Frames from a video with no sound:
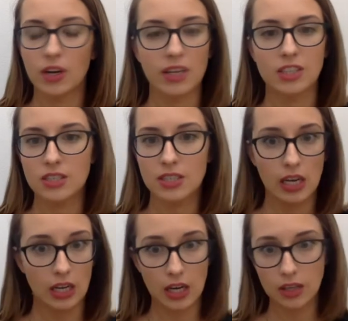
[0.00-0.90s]
they just
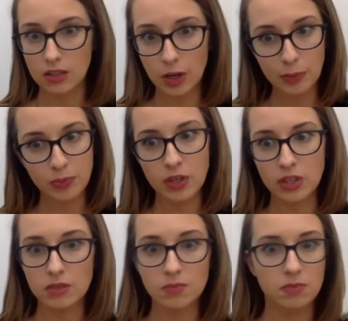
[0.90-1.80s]
saying, nope,
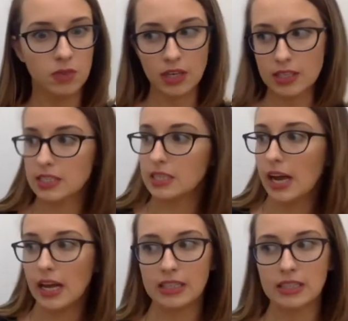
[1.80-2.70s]
you're going to
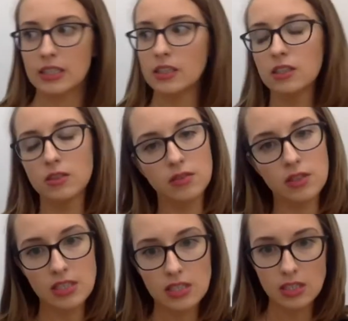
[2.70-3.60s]
stay until
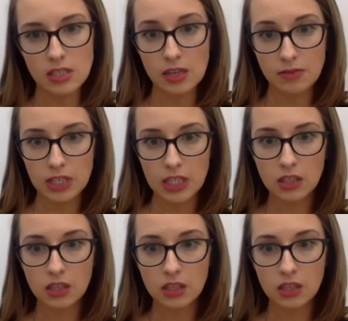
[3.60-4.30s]
this is lifted?